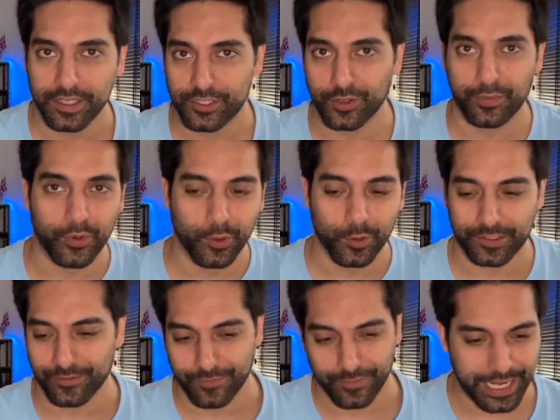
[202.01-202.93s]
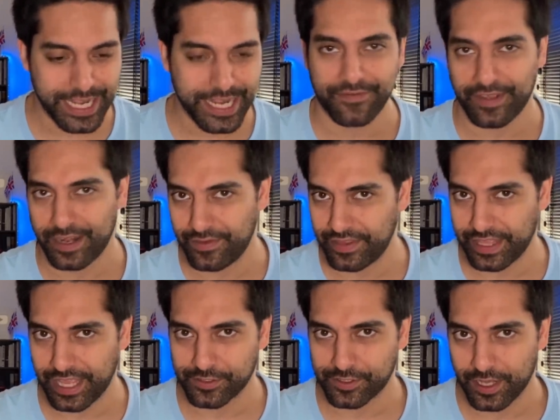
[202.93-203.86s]
support and relief and
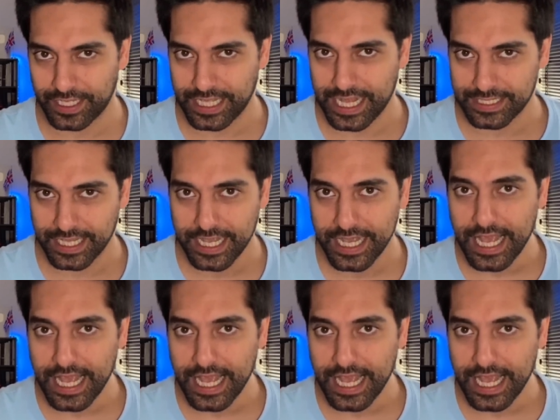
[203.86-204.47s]
everything else like that.